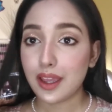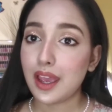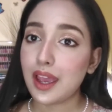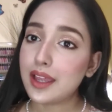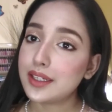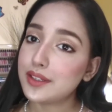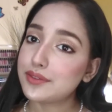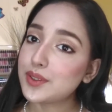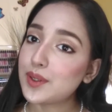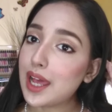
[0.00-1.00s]
and
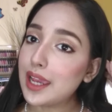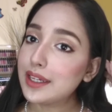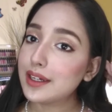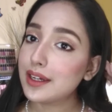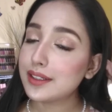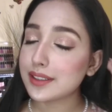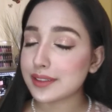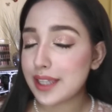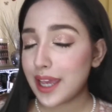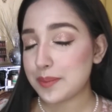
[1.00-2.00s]
if you like it,
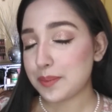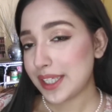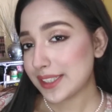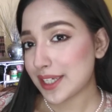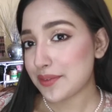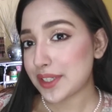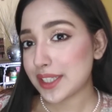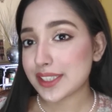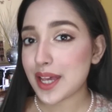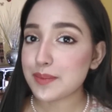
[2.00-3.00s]
then please give it
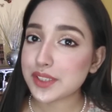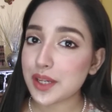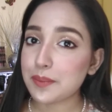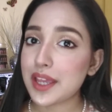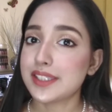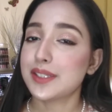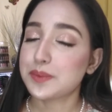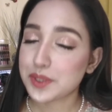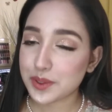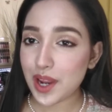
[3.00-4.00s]
a thumbs up and
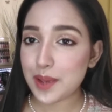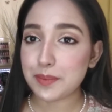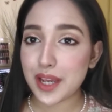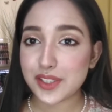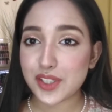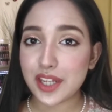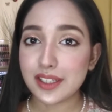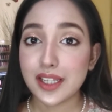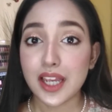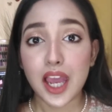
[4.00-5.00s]
subscribe my
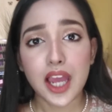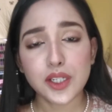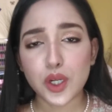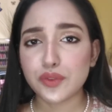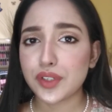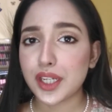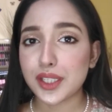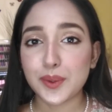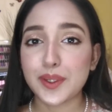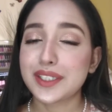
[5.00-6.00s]
channel, and don't
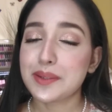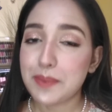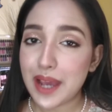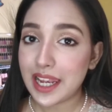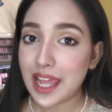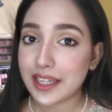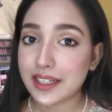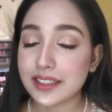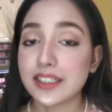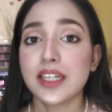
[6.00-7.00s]
forget to hit the bell
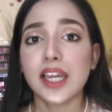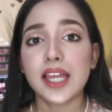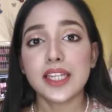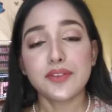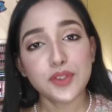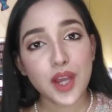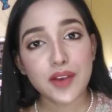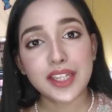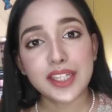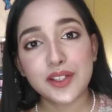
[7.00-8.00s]
icon. And if you
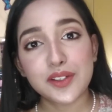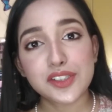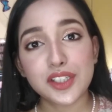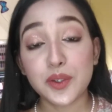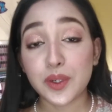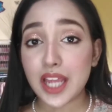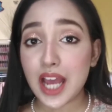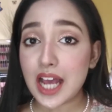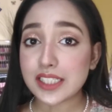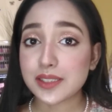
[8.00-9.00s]
have any question, you can
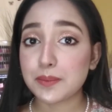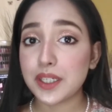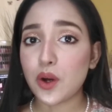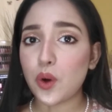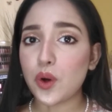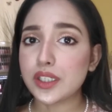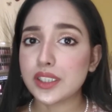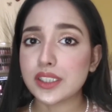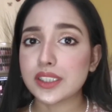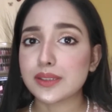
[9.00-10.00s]
ask me on
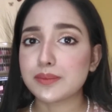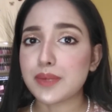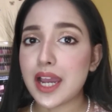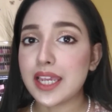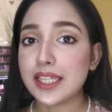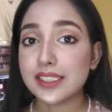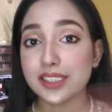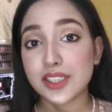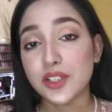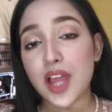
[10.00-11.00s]
my
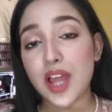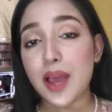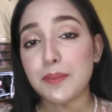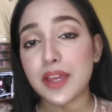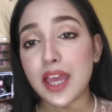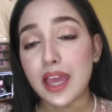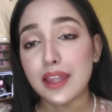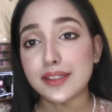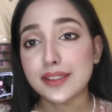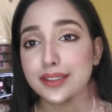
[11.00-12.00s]
Instagram
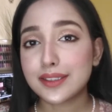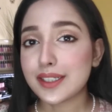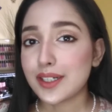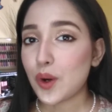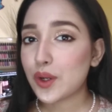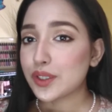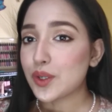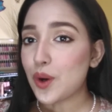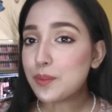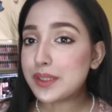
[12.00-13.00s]
and on
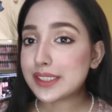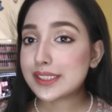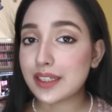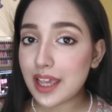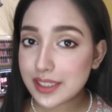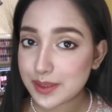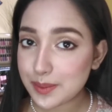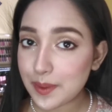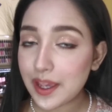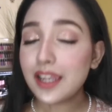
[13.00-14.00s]
comments
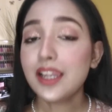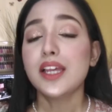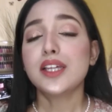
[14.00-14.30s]
as well.